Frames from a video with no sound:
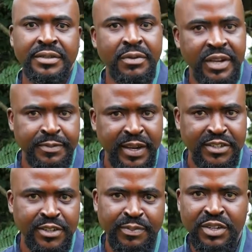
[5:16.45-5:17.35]
They were
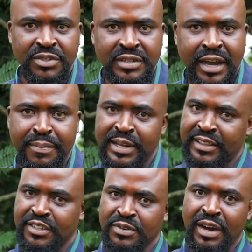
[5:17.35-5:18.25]
expecting something to just happen.
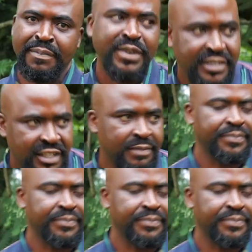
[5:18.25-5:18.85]
That thing did not happen. They skip.